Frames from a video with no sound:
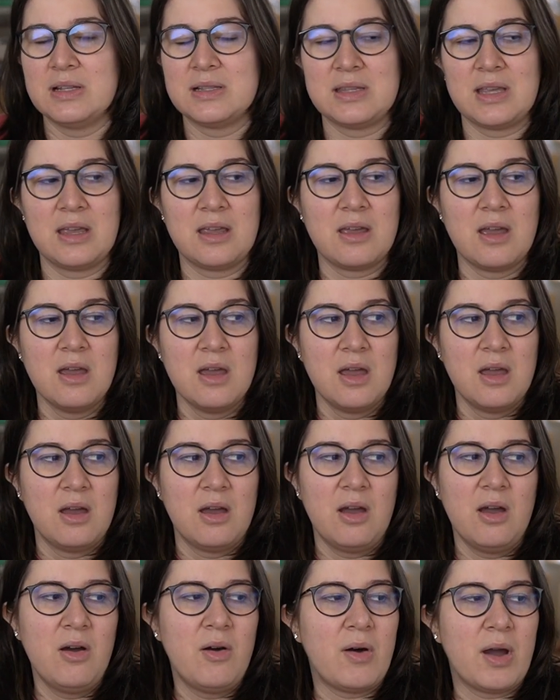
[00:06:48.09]
It's like,
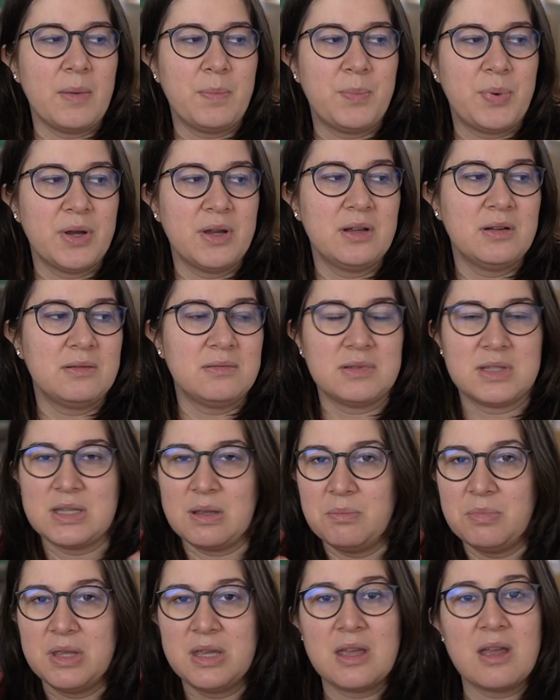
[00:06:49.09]
oh, I put
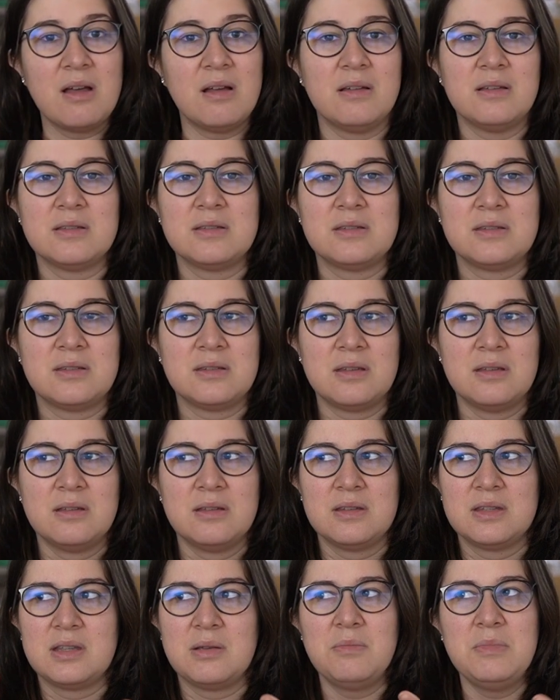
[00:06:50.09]
something else,
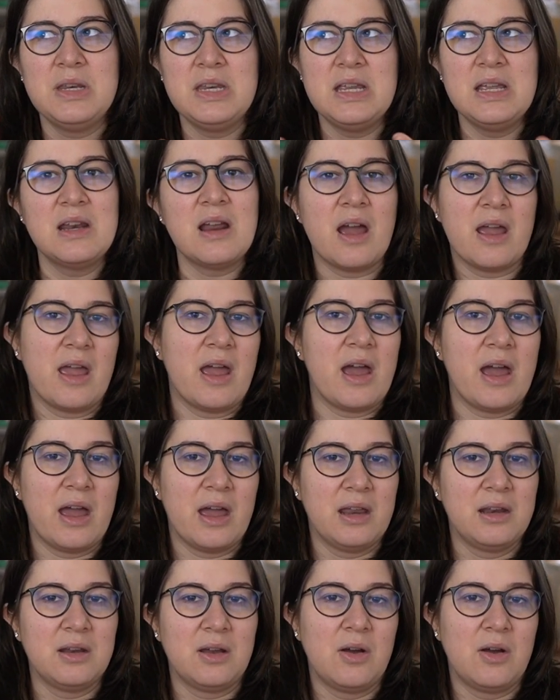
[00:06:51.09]
some need I had.